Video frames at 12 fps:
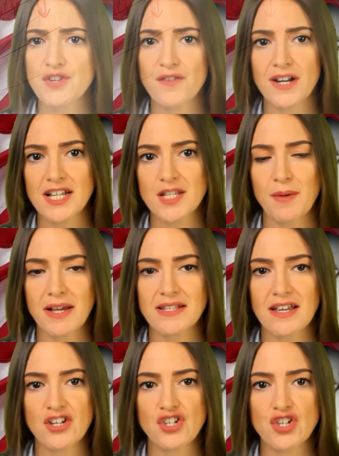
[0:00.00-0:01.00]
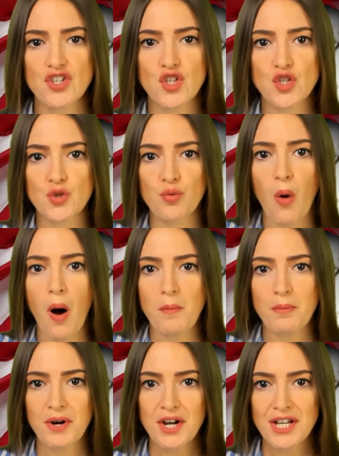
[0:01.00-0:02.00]
Fed expectations
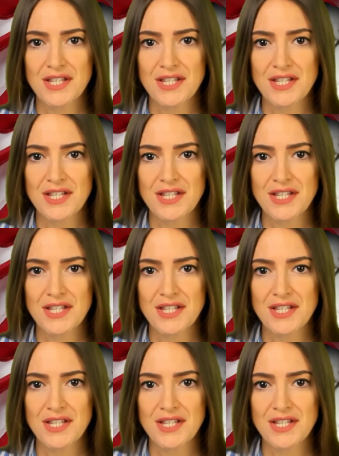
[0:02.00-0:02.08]
swamp